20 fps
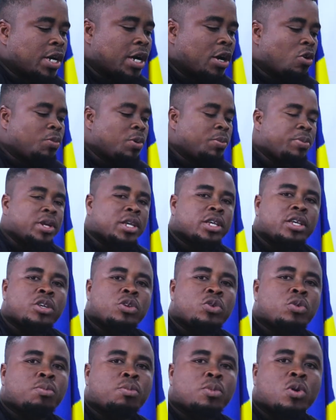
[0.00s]
I'll be
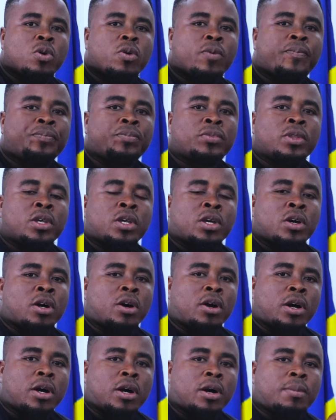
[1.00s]
bringing you more
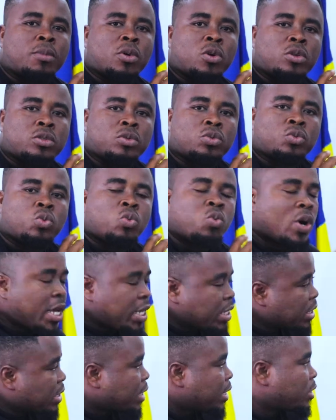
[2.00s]
on
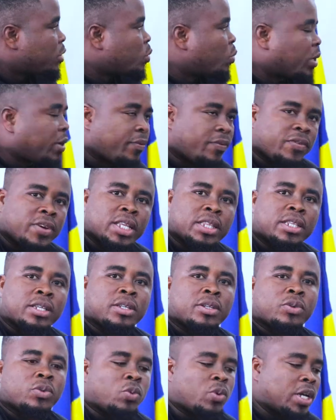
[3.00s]
Wednesday 25th,
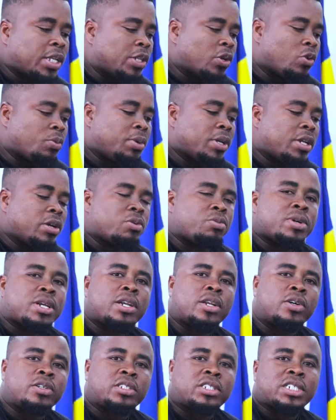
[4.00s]
where there will be the
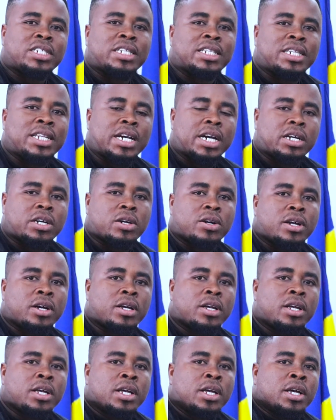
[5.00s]
relaunching in
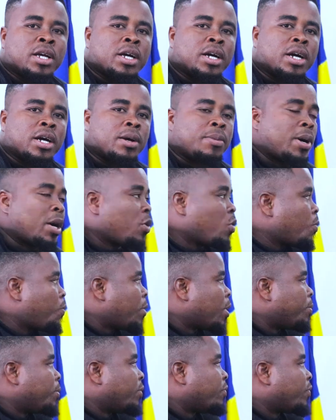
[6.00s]
Accra. I
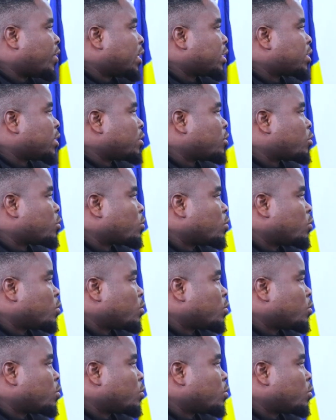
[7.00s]
hope I'm invited to...